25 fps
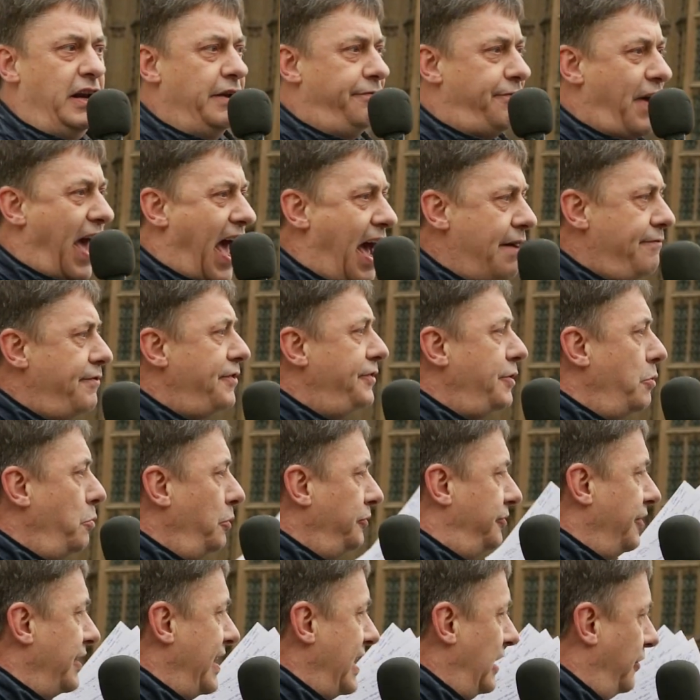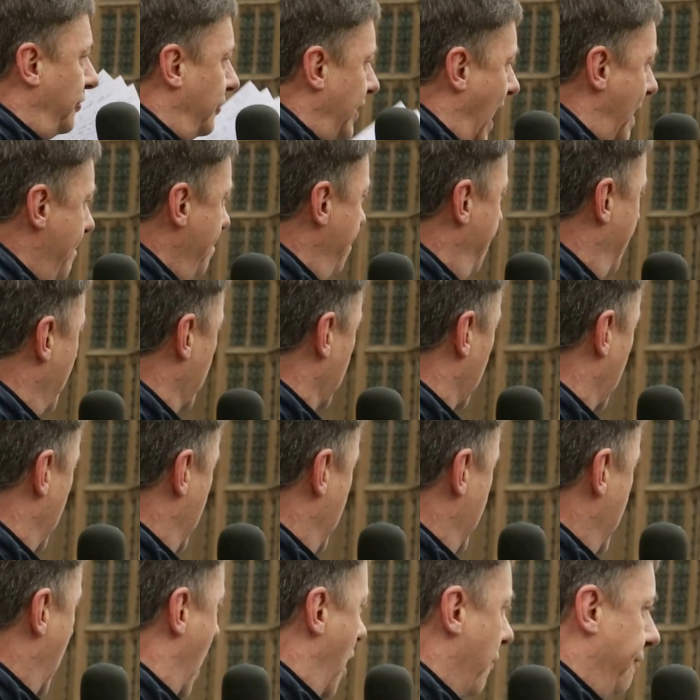And if ever there was an example
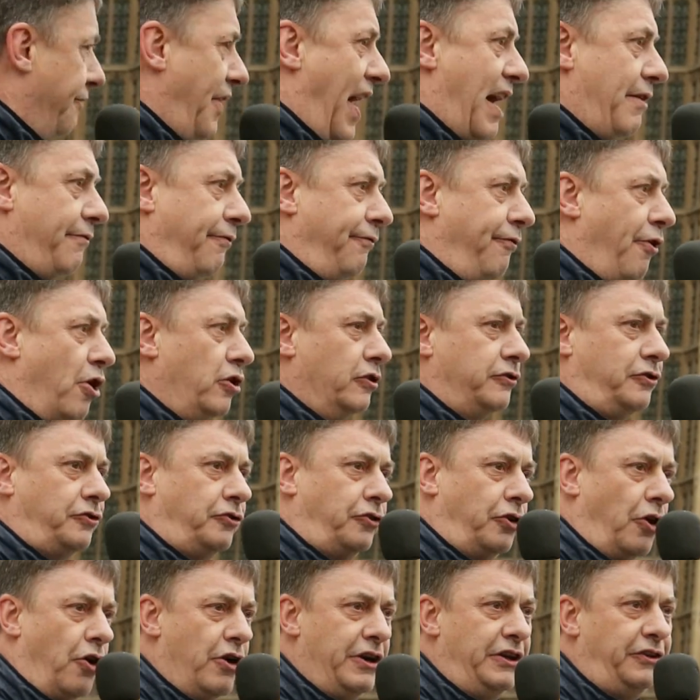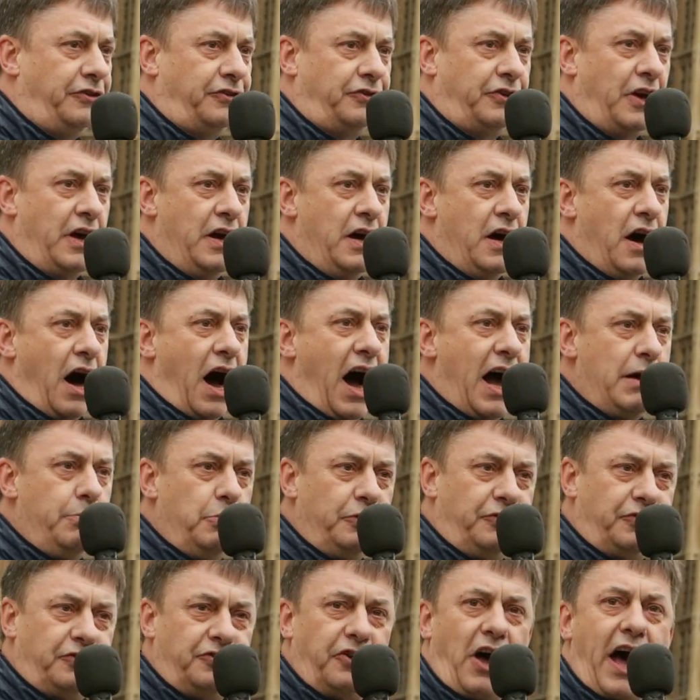of that false choice, I
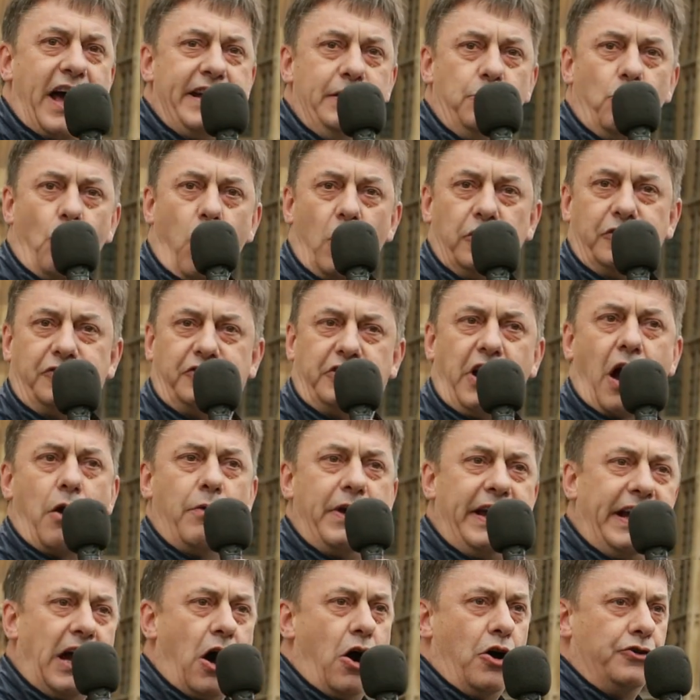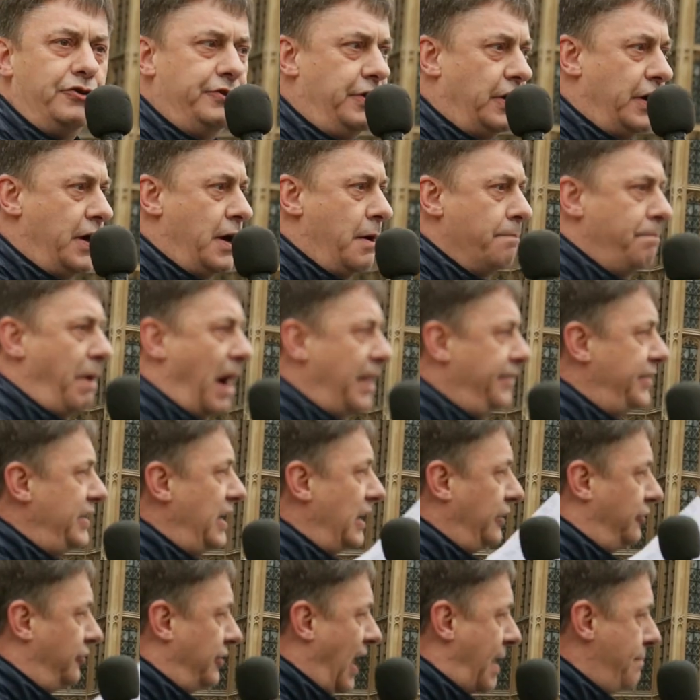would cite what's going on by
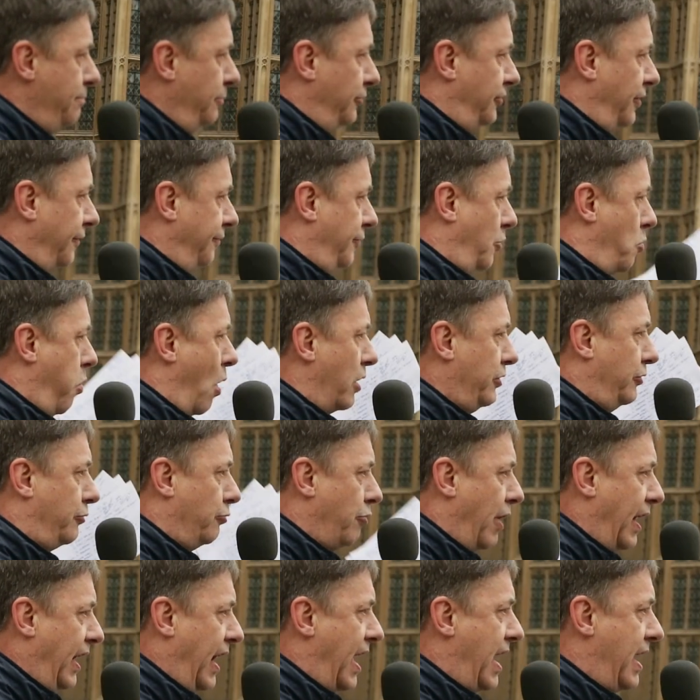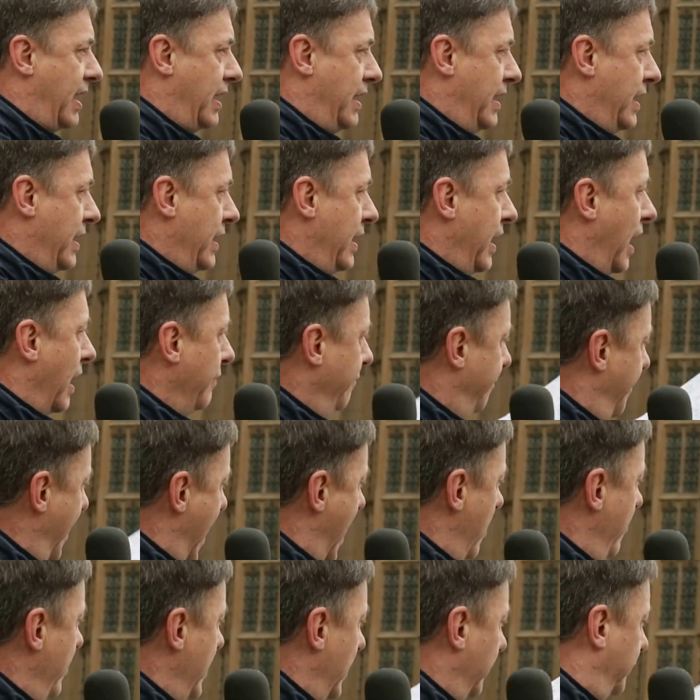the attempt of Quadrilla and
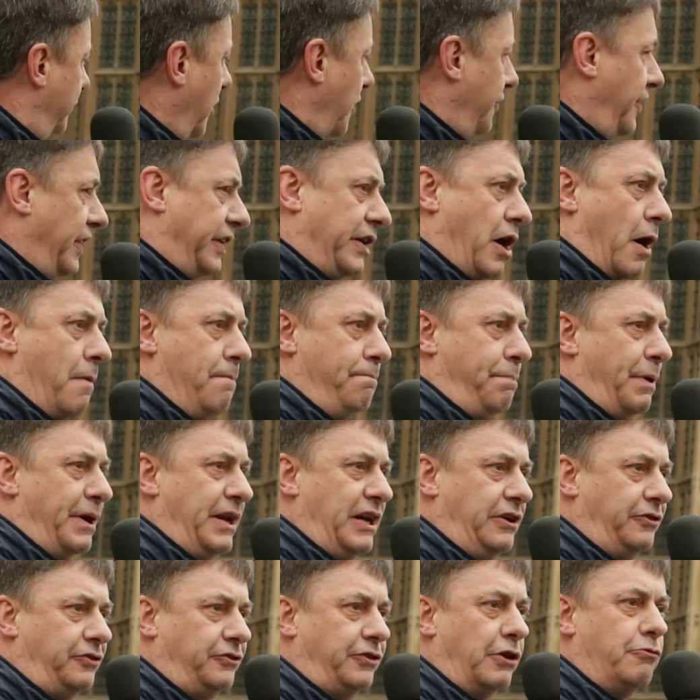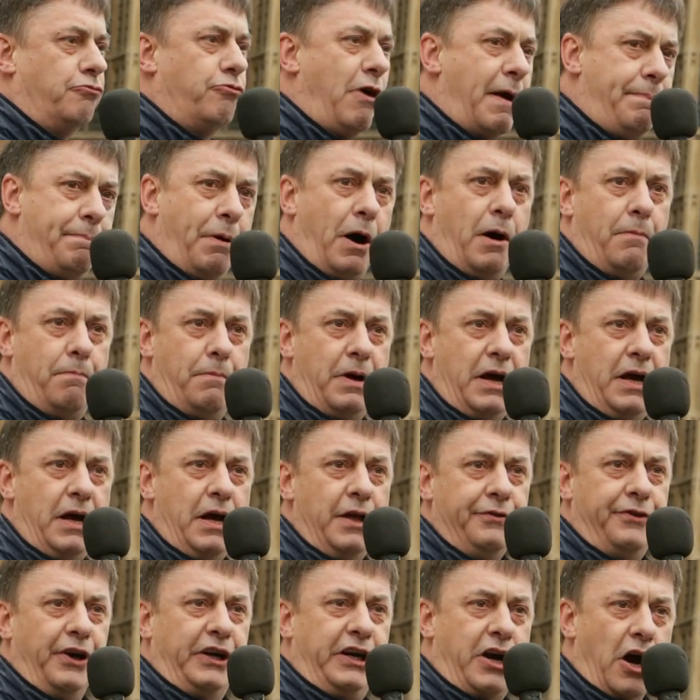various other companies to rip up
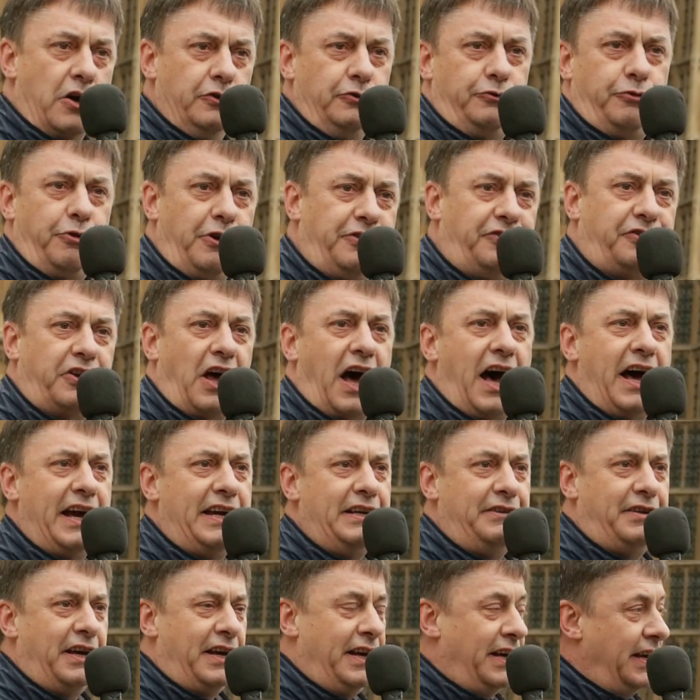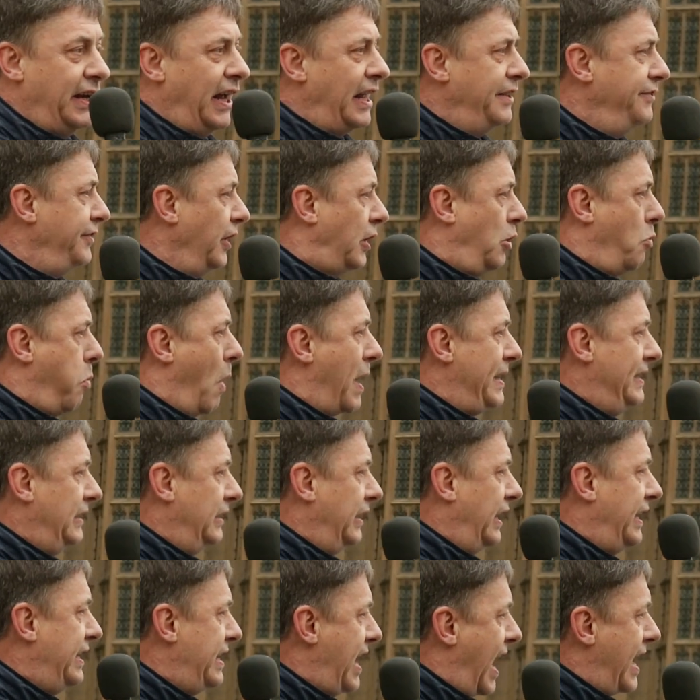the countryside in the
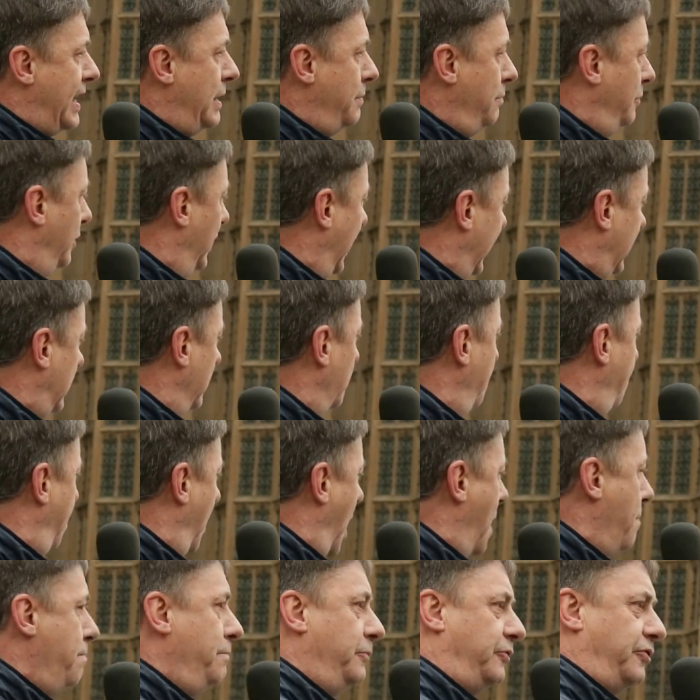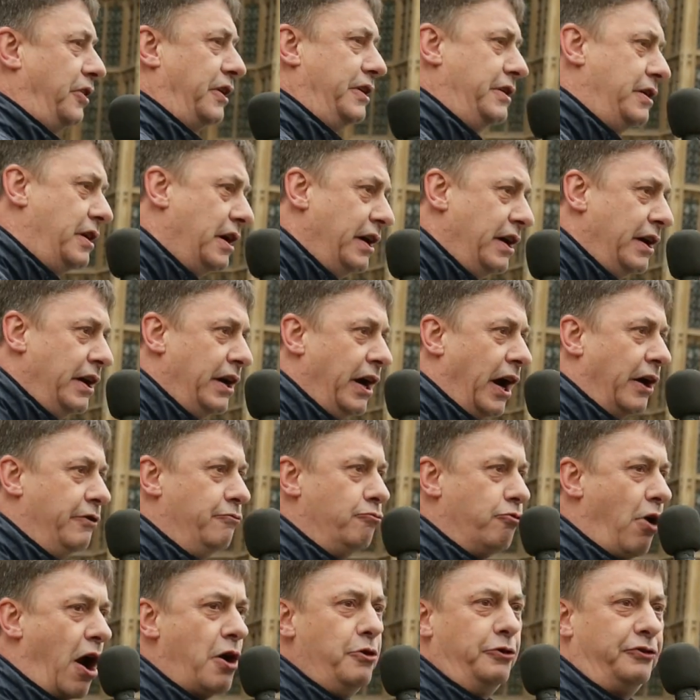quaintly named Little Plumpton
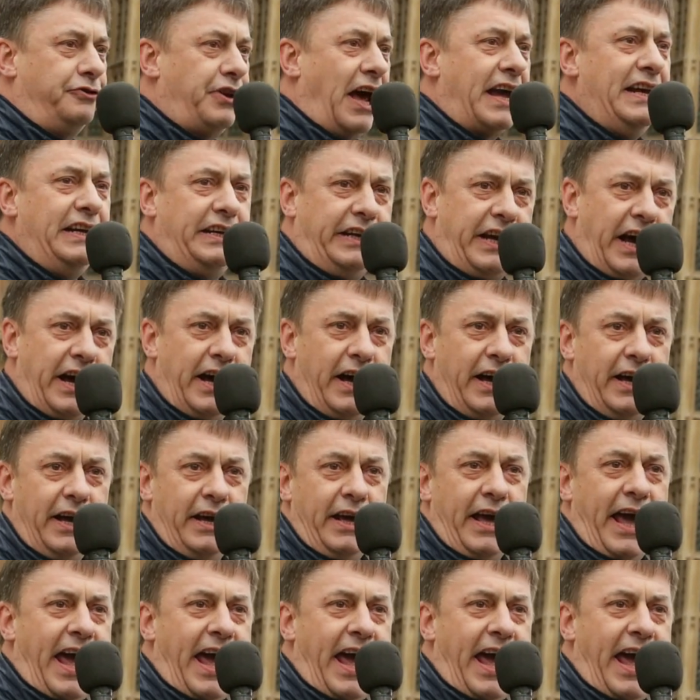and Roseacre